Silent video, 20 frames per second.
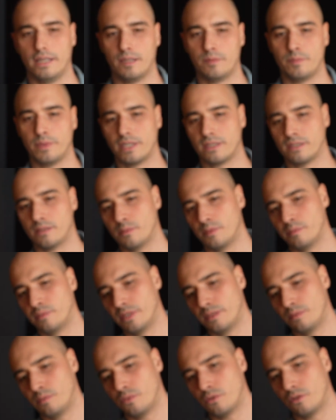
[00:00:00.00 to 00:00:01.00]
that makes them a
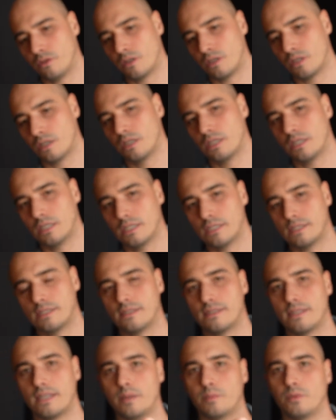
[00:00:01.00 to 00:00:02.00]
bit more
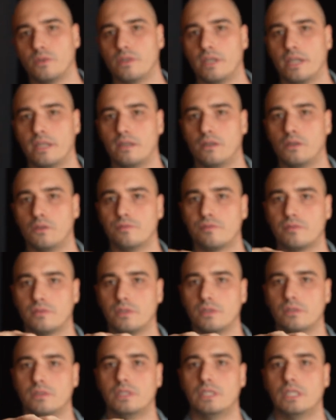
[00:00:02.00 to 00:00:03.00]
stable. And
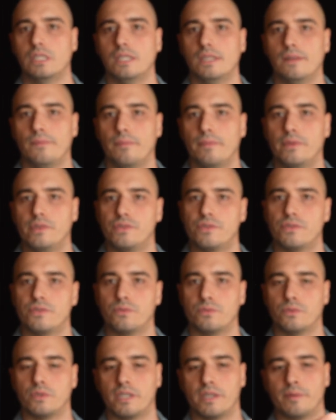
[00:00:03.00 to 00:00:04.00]
overall, this
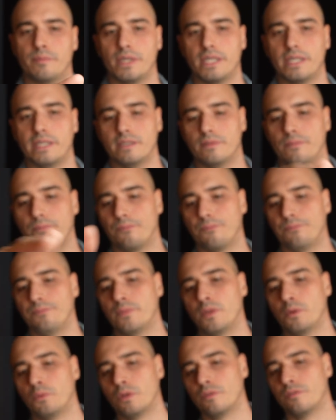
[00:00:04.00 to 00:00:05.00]
is what I mean.
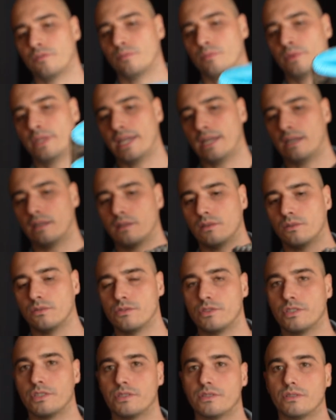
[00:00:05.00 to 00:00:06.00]
The one from Decathlon
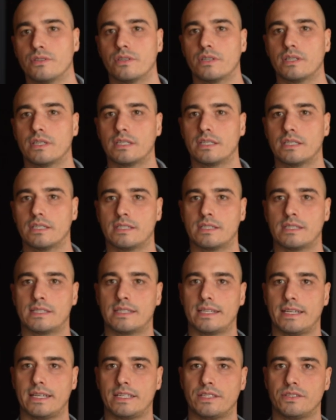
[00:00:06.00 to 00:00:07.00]
just
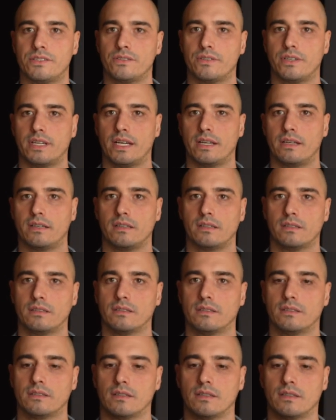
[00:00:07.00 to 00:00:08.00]
stays together
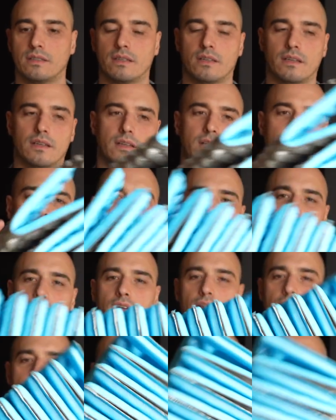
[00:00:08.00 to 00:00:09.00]

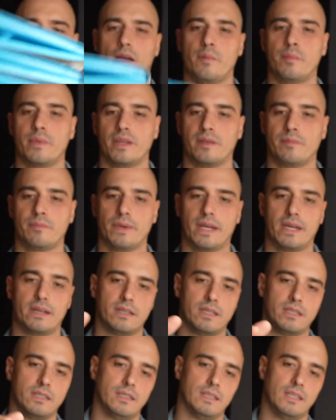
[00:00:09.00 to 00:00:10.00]
a bit
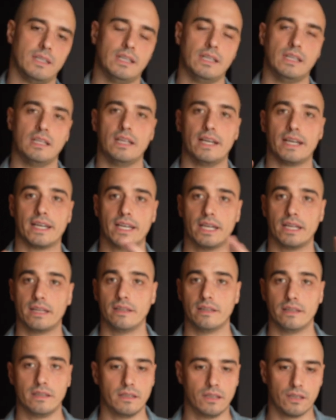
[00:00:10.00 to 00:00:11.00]
better.
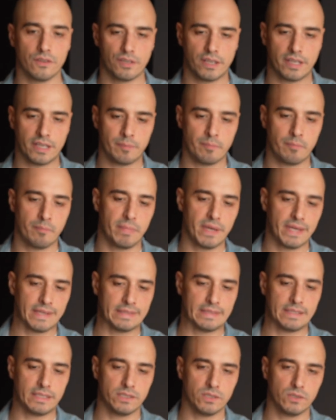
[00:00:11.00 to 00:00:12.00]
Again, not a
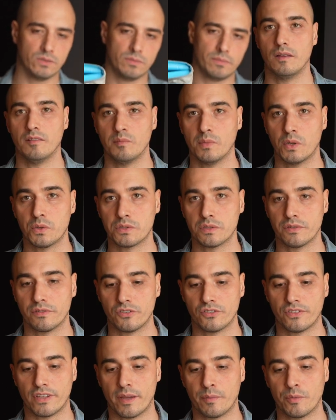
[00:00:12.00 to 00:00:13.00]
big deal. Most of
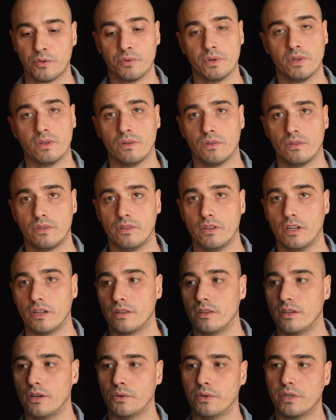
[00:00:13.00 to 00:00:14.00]
the time you will
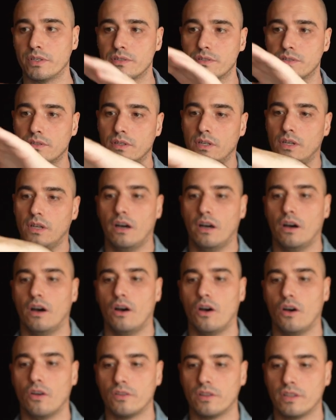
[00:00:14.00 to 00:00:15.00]
not notice,
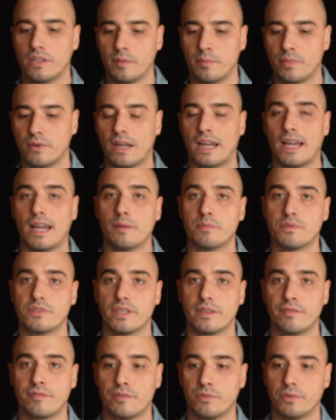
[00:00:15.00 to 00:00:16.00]
only perhaps
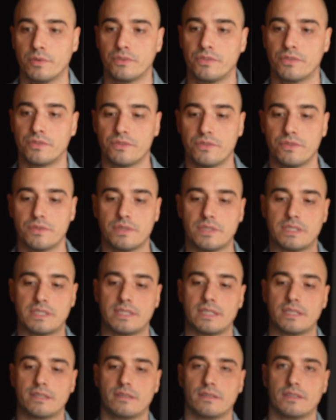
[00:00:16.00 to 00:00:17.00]
if you want to
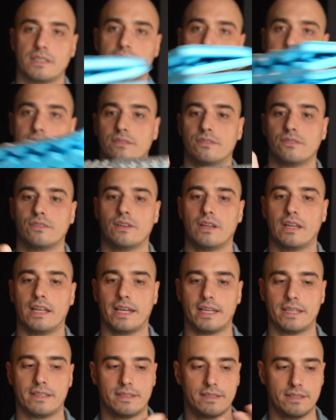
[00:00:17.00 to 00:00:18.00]
sit on it
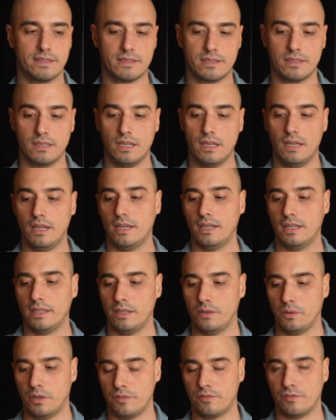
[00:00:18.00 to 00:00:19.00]
like this.
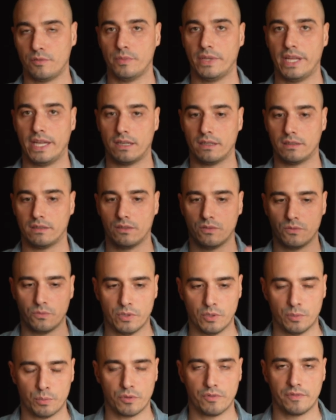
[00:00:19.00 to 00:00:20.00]
The one from Decathlon
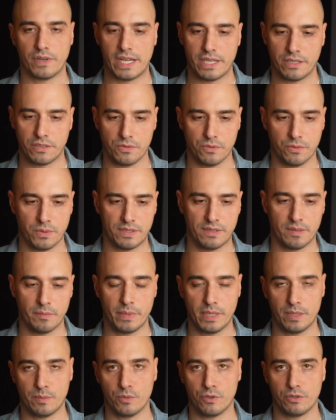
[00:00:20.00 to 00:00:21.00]
will provide you with a
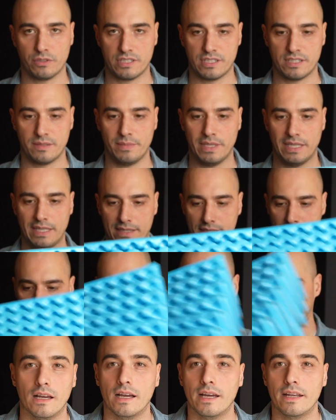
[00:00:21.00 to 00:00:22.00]
bit more stability.
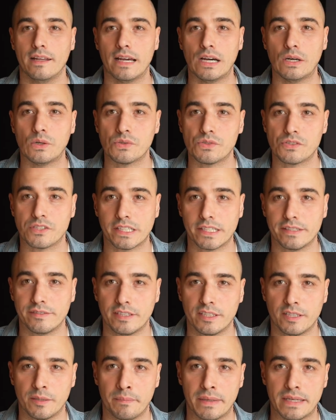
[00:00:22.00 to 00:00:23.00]
And now,
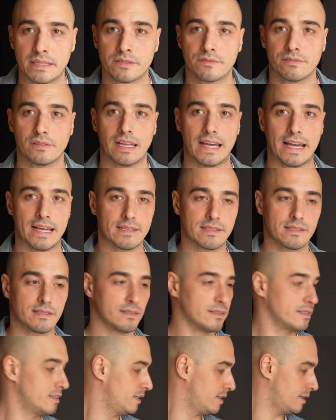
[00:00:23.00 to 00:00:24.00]
saving the best for
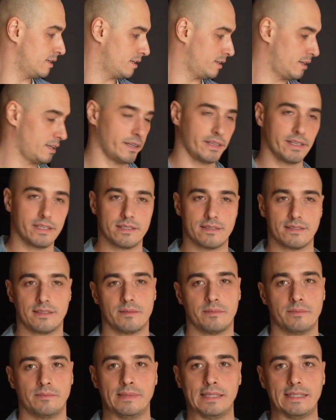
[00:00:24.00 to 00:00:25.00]
last, is
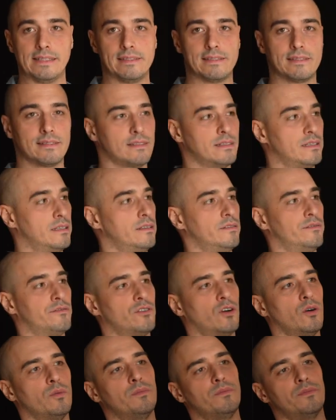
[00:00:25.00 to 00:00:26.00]
the beast
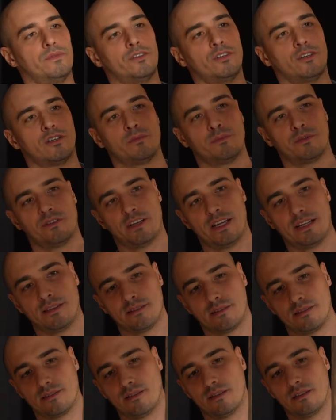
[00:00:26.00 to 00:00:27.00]
from
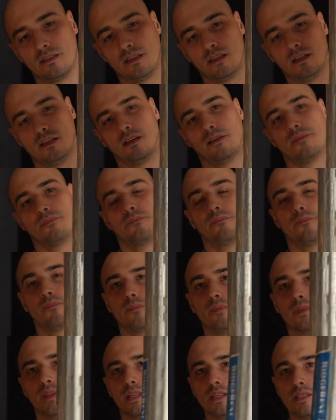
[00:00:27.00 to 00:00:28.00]
Therm-A-Rest.
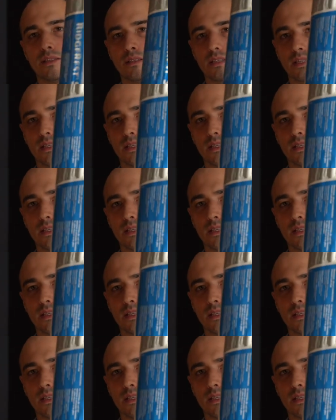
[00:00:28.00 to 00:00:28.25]
This